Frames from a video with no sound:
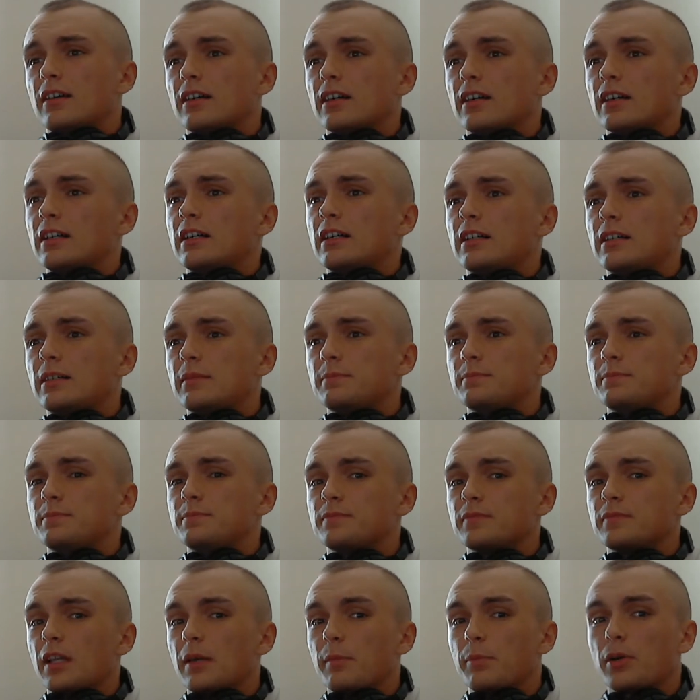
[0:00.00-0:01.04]
Um,
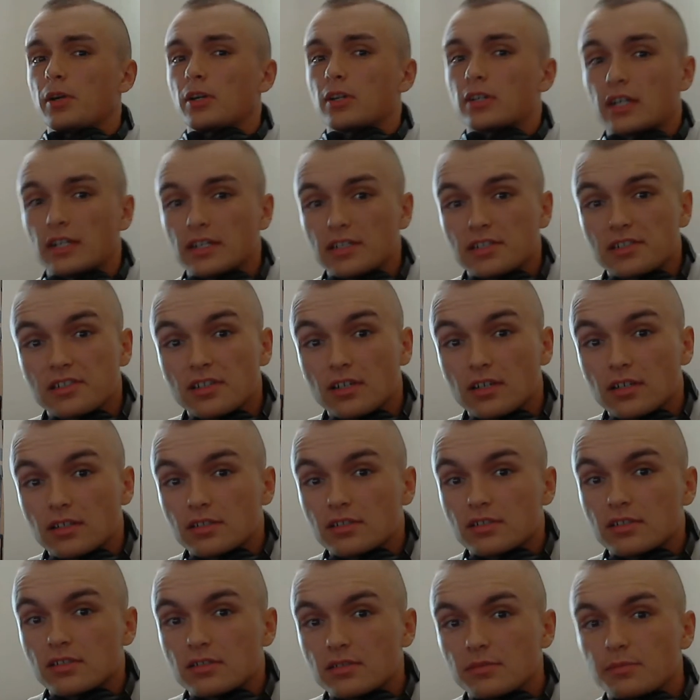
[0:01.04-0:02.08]
that part kind of
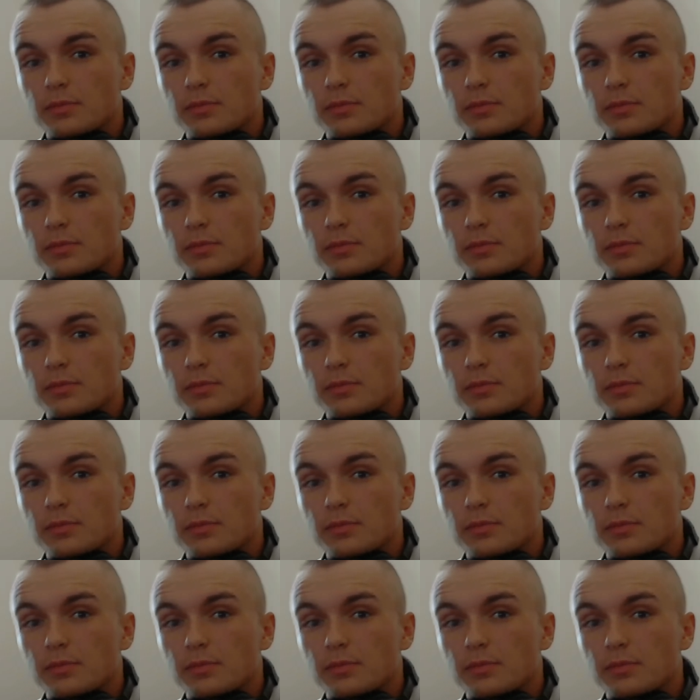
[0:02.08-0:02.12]
sucks